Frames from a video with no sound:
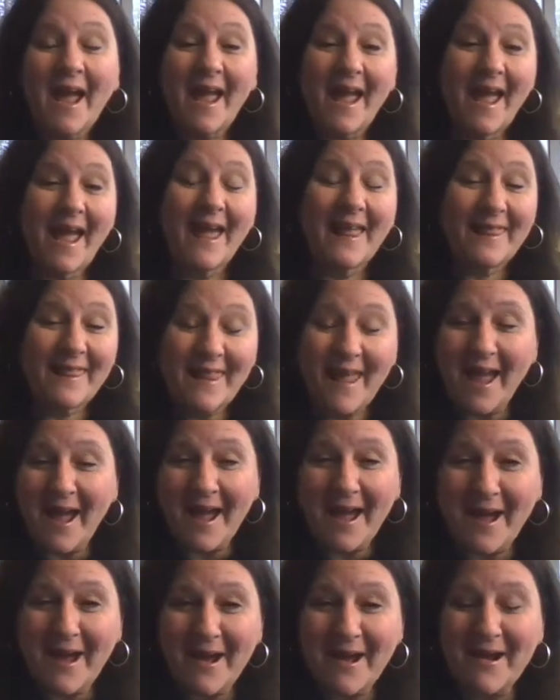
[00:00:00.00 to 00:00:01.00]

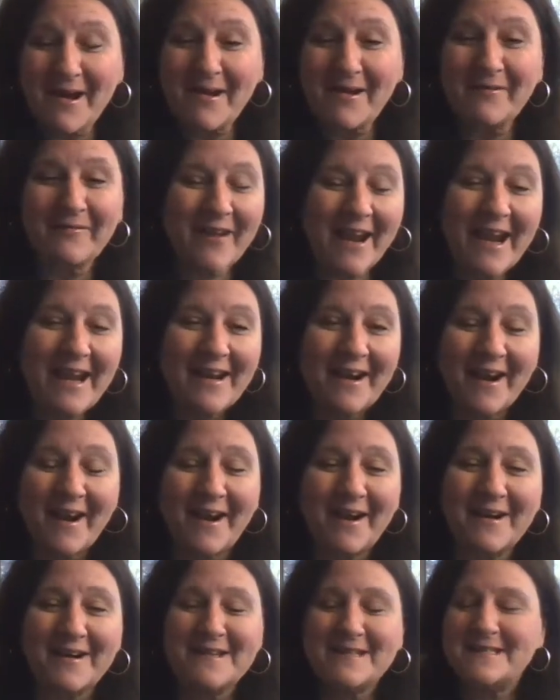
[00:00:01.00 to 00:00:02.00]
Hello,
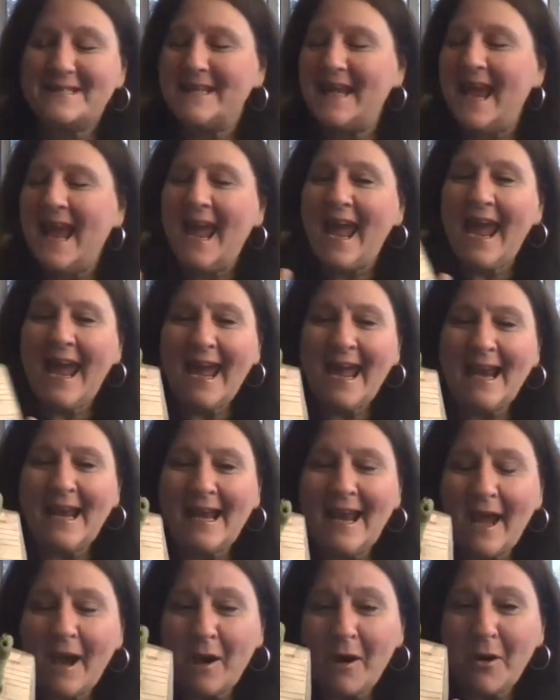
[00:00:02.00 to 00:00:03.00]
readers!
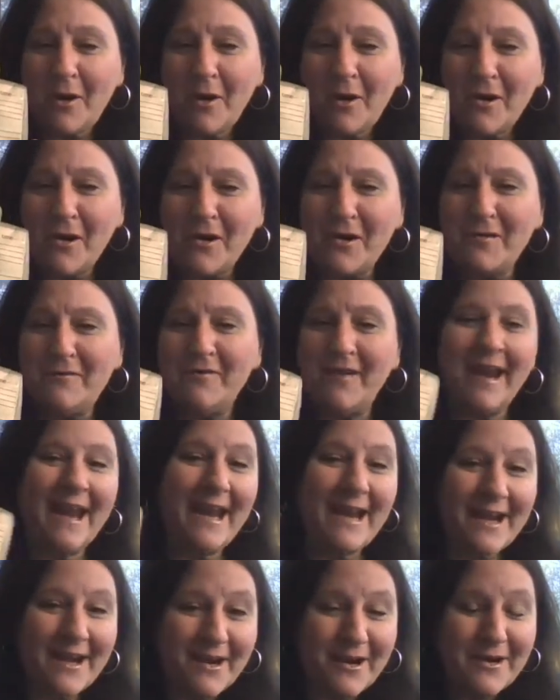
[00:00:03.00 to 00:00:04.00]
Hello,
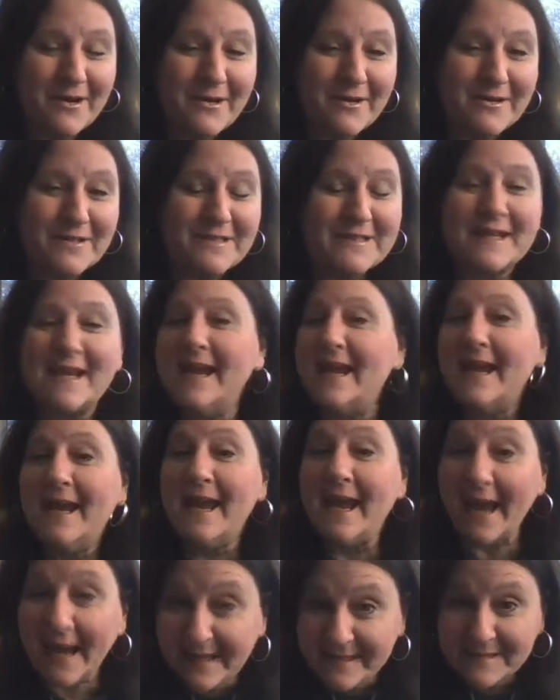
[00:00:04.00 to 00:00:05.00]
readers!
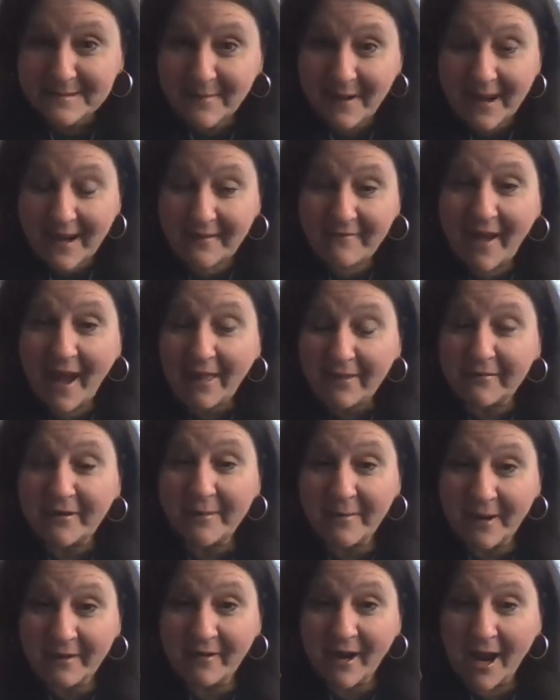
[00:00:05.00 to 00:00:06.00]
It's me, Valerie
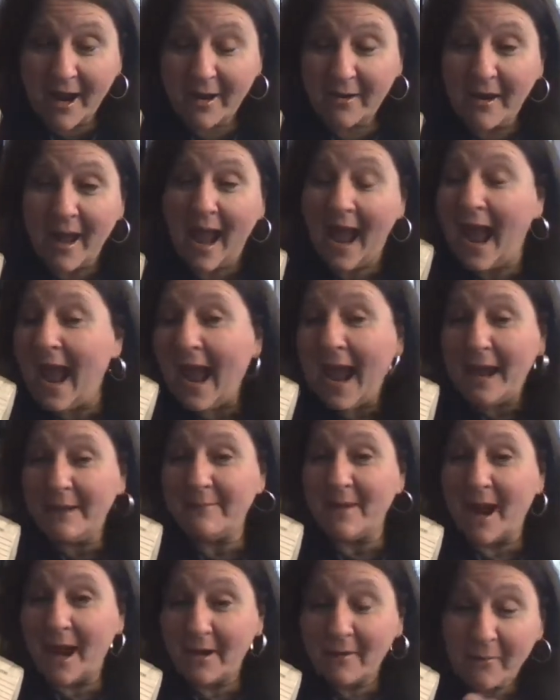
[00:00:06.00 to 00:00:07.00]
Monroe, and
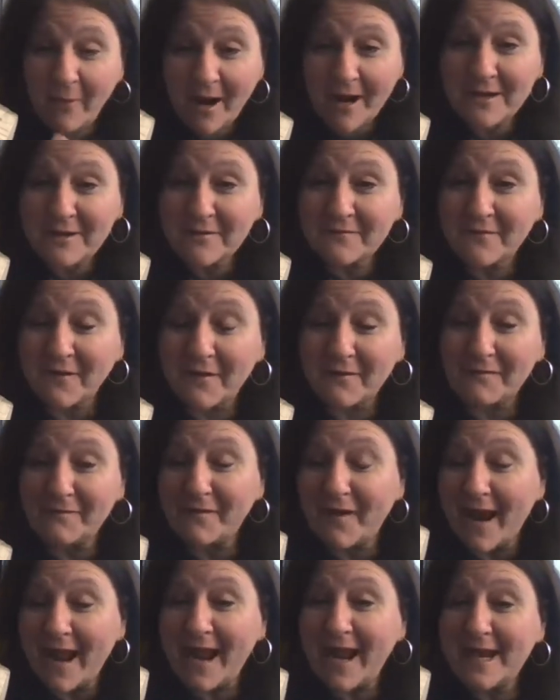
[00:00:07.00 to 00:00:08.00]
my wonderful
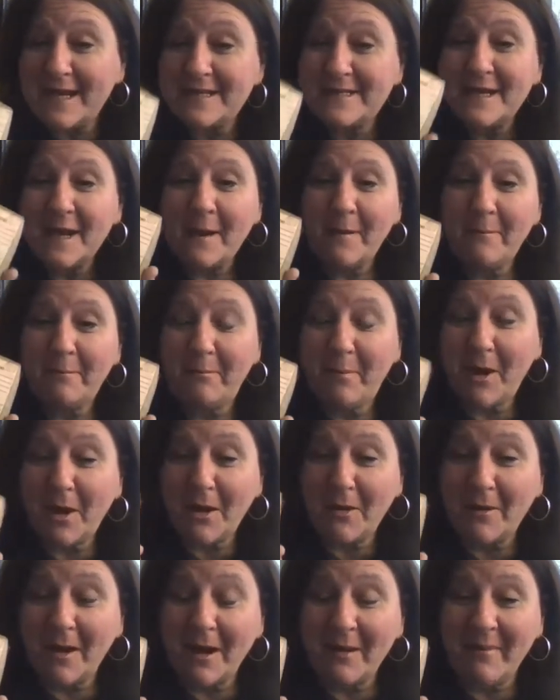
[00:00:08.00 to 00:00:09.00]
friend,
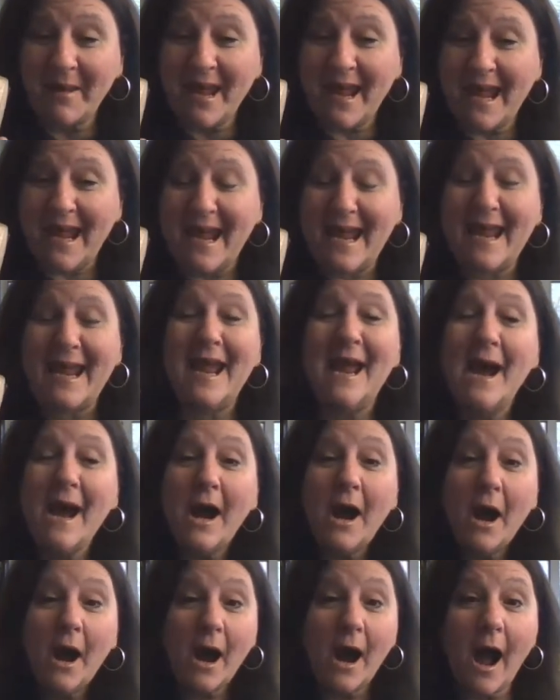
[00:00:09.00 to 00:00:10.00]

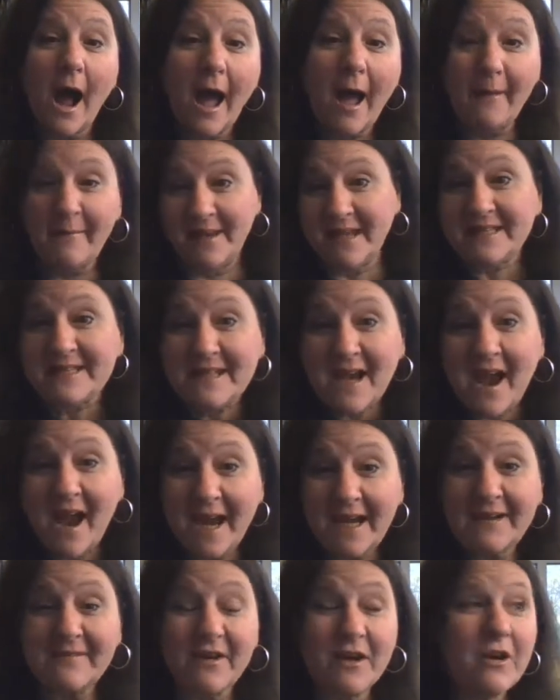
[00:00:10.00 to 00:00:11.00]
Bookwormy. It's
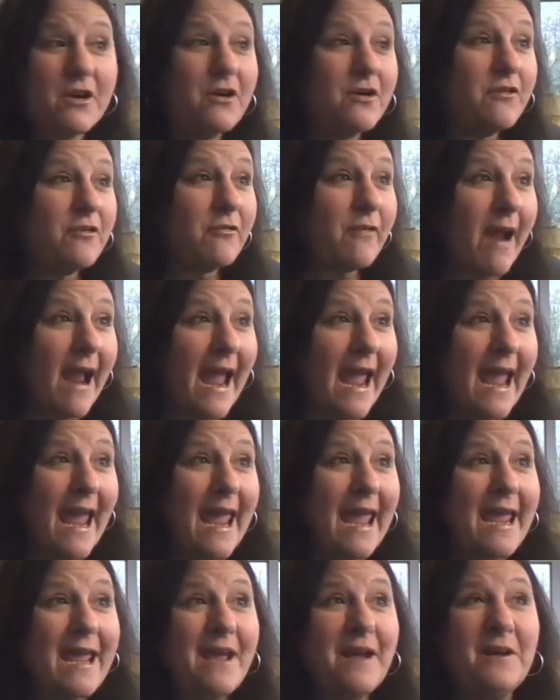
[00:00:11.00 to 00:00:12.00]
kind of a
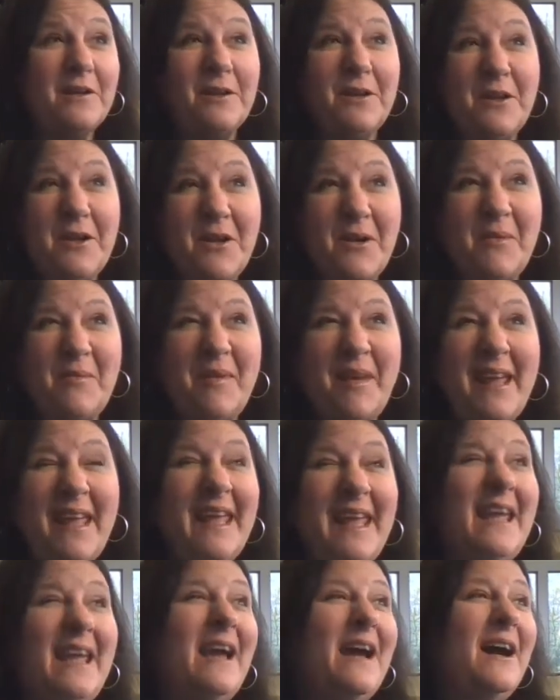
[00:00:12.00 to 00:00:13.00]
gray,
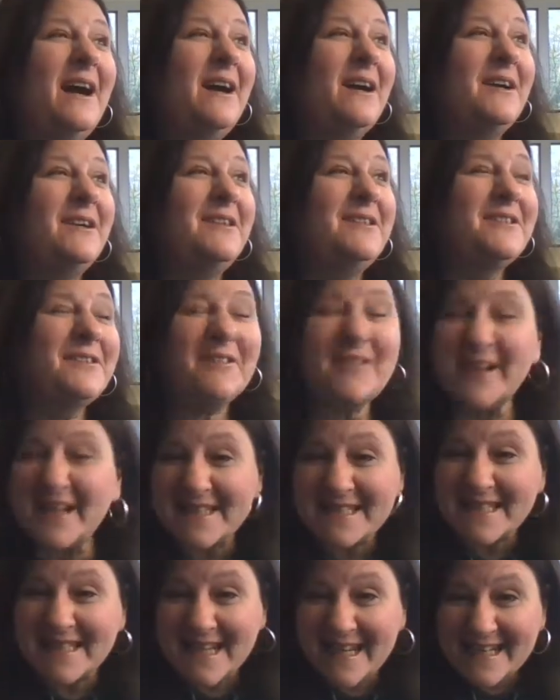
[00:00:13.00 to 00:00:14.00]
gloomy,
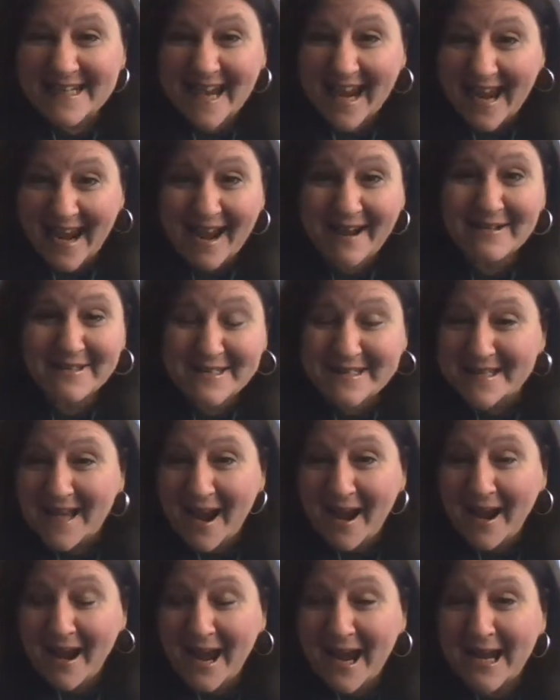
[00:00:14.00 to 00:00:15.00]
drizzly day
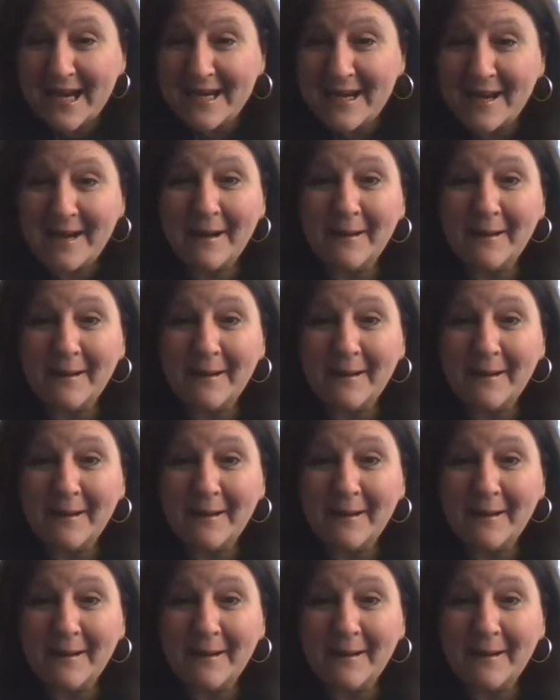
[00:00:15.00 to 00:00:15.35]
outside,